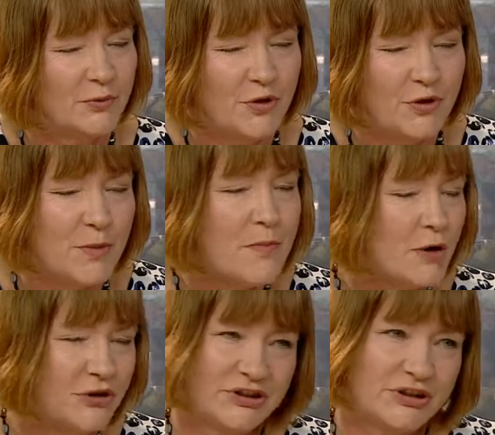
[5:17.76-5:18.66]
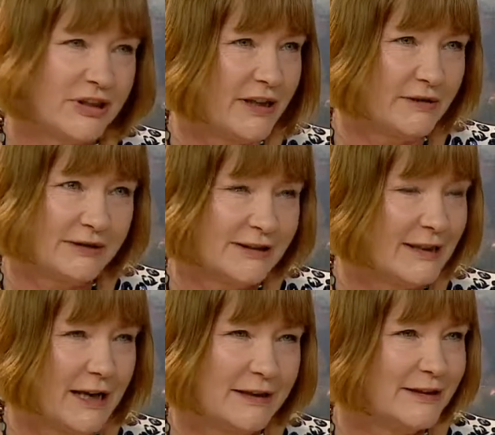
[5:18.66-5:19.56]
the most skilled and
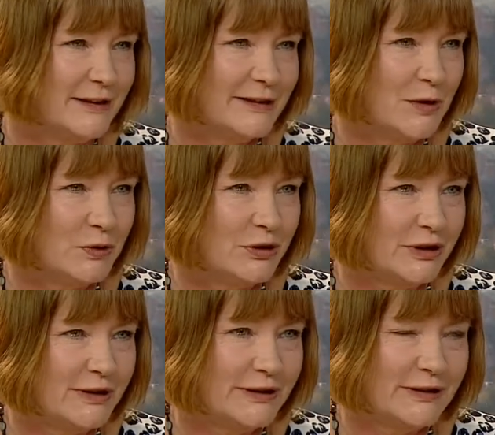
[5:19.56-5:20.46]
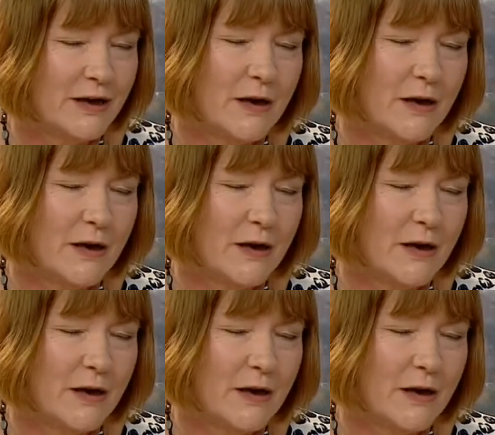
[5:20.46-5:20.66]
talented soldiers